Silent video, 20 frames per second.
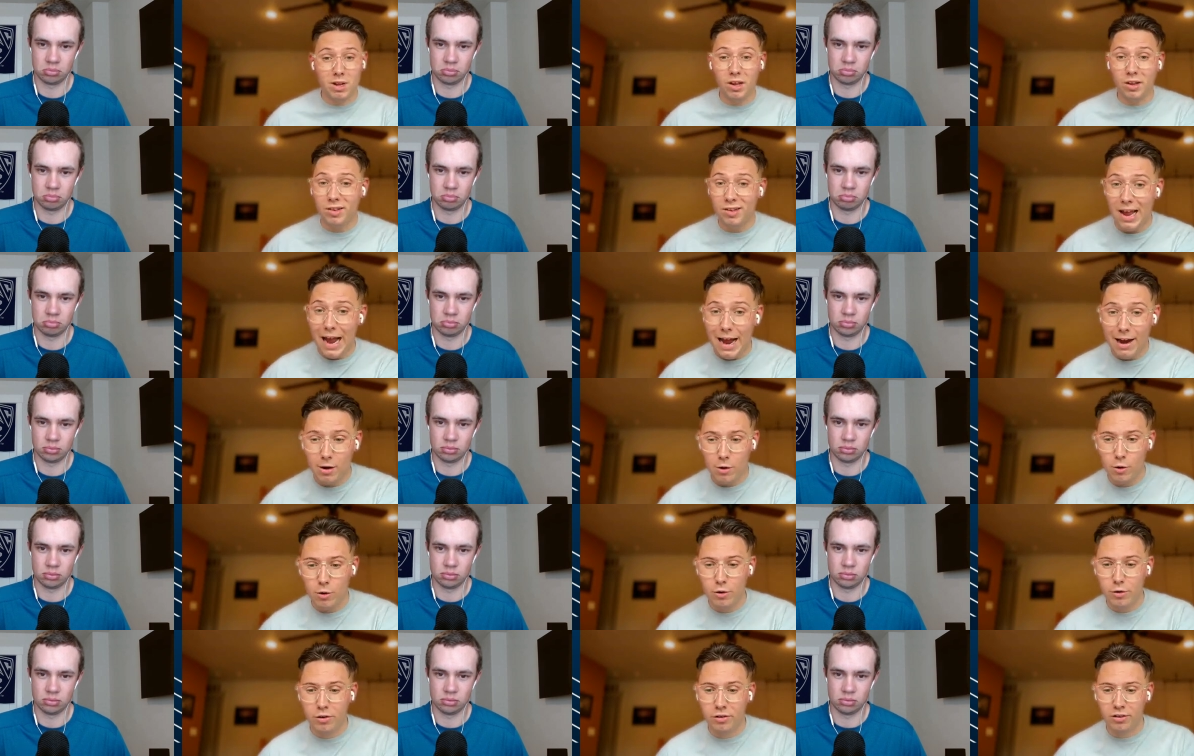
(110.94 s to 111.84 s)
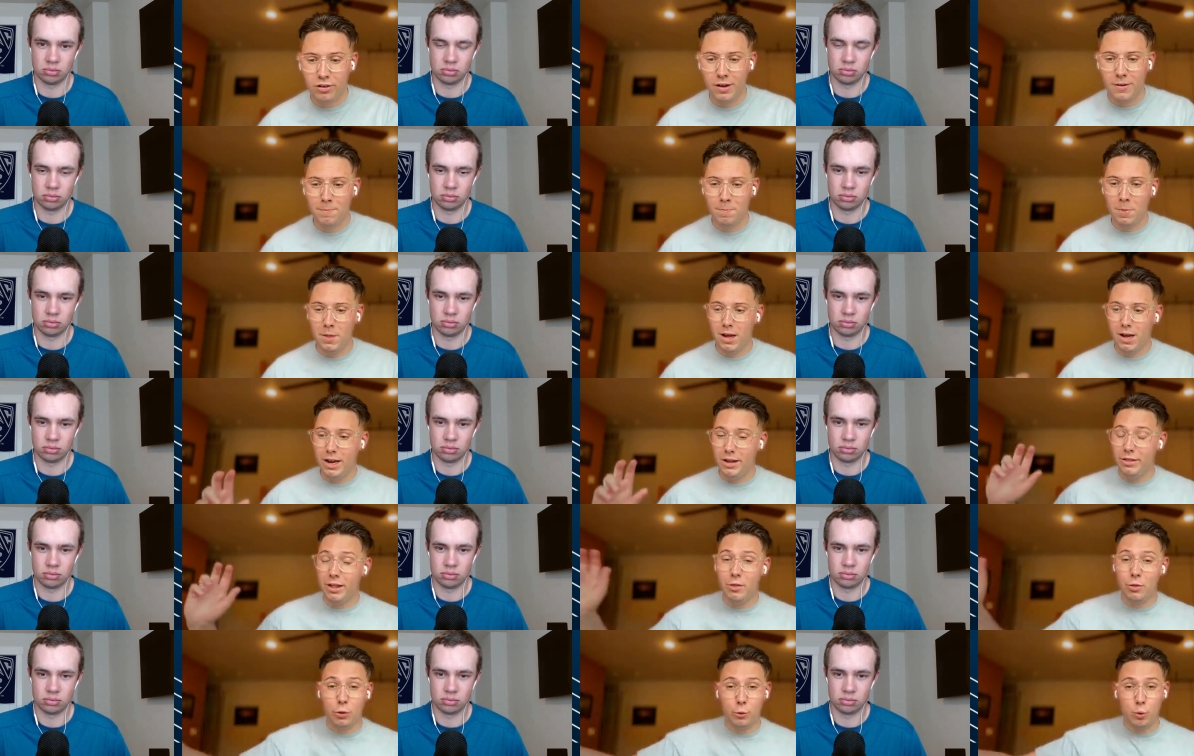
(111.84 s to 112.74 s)
Speaker 1: be sackers, uh,
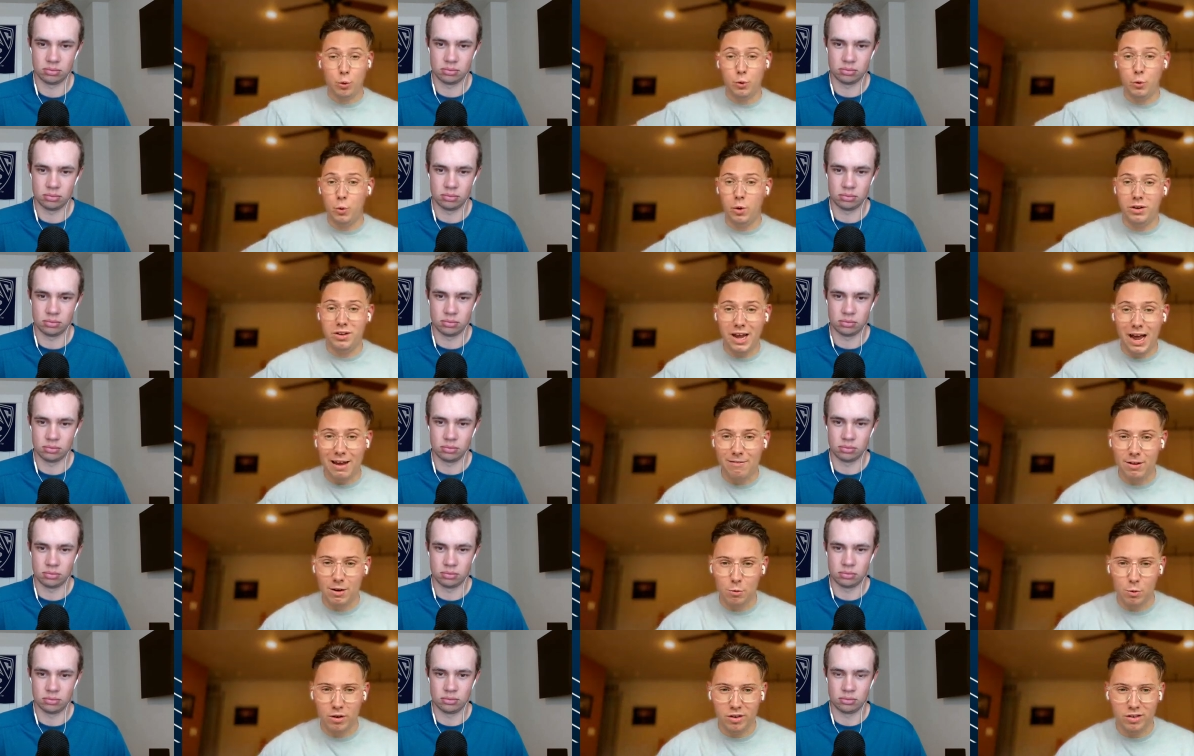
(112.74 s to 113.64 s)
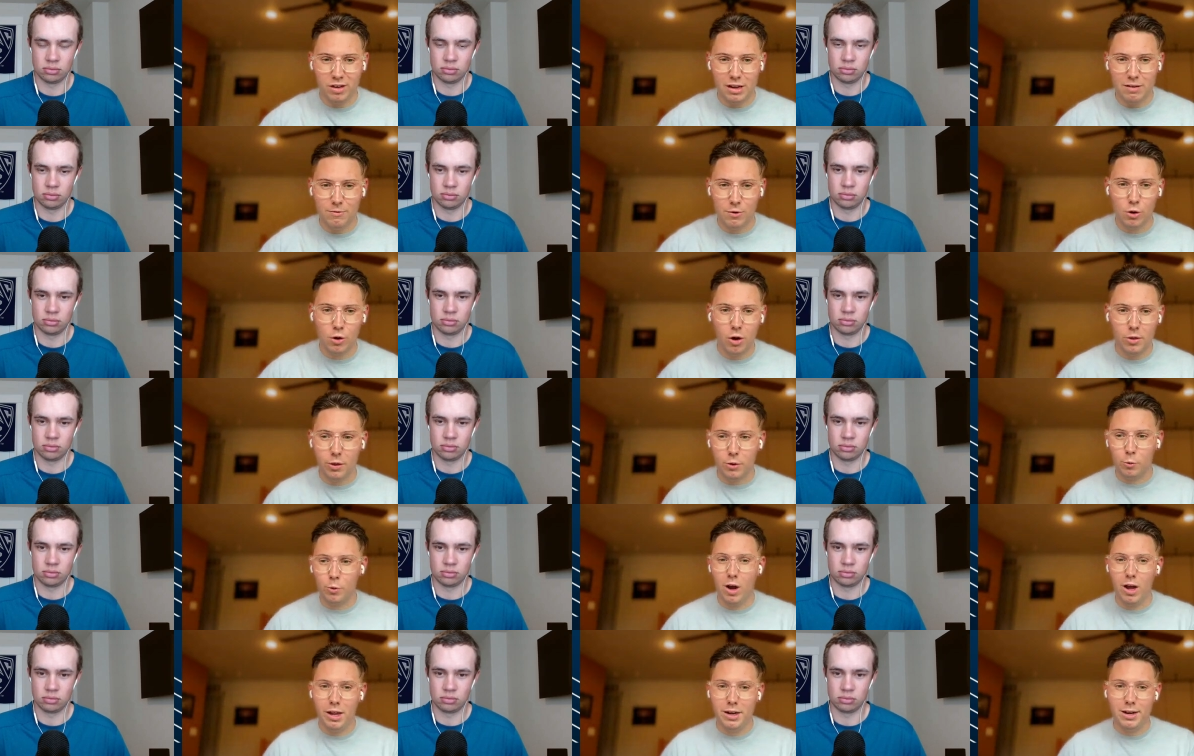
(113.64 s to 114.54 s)
and then threw to a diving receiver on the
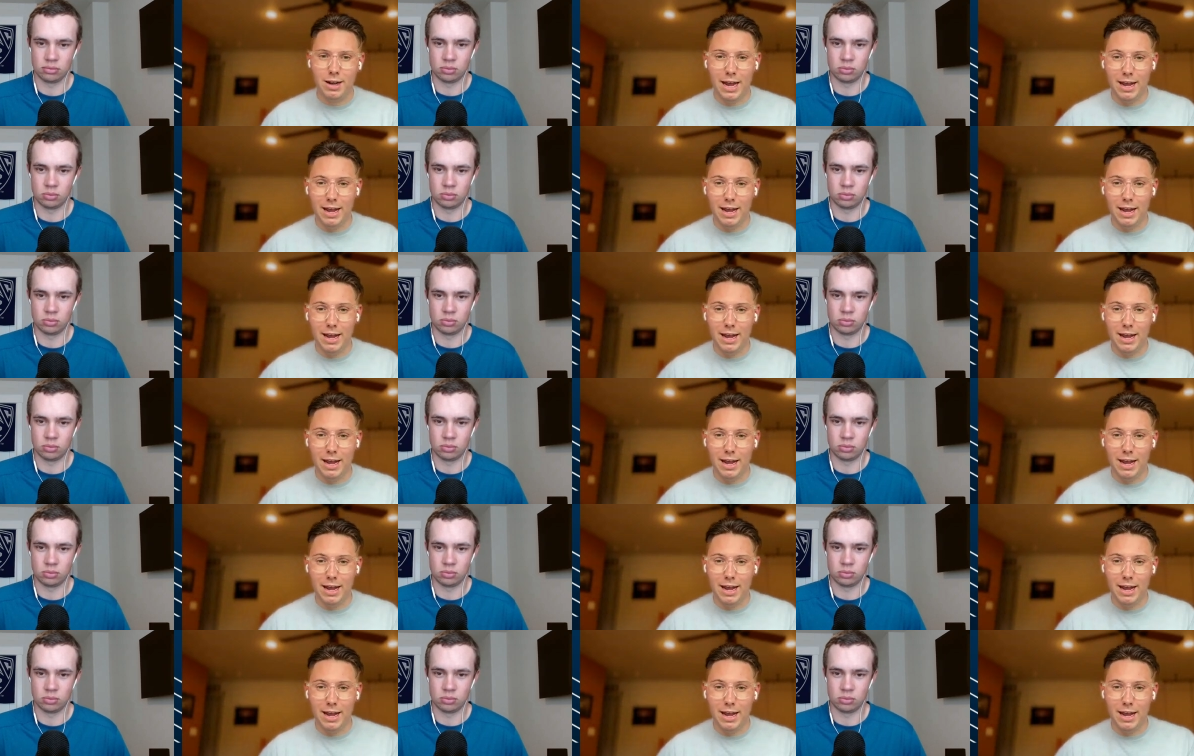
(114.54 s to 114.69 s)
run.